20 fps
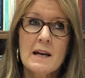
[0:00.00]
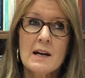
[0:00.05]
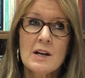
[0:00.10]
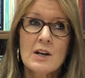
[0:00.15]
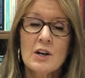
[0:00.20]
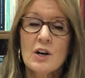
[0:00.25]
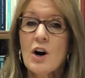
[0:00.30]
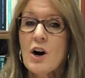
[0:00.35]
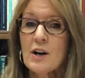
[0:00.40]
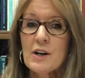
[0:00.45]

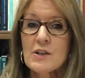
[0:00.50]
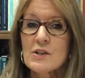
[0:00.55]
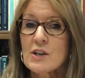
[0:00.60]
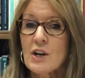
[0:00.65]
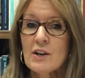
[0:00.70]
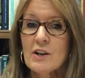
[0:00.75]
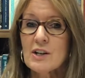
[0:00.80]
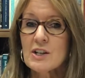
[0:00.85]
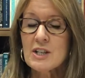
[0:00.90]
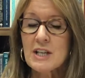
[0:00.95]
God is
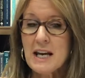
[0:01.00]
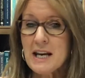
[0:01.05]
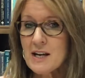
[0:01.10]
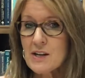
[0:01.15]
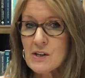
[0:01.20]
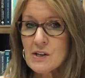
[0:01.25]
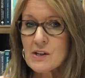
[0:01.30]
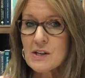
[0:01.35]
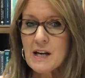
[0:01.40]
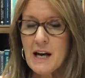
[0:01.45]
going to
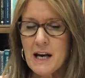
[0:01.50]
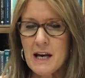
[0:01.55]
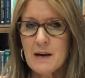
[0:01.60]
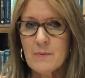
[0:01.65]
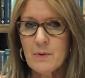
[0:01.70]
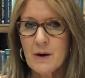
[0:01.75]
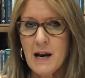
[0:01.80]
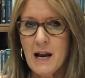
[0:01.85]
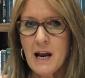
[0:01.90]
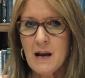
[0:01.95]
test
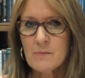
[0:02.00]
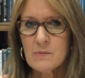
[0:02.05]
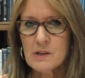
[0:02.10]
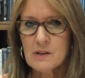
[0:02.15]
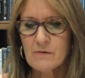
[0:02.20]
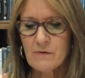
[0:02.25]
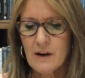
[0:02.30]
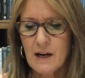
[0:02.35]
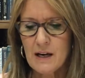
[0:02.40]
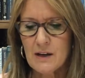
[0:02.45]
Abraham's
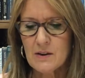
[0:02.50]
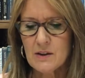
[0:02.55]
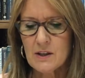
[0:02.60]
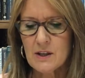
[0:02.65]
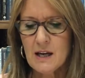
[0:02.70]
faith.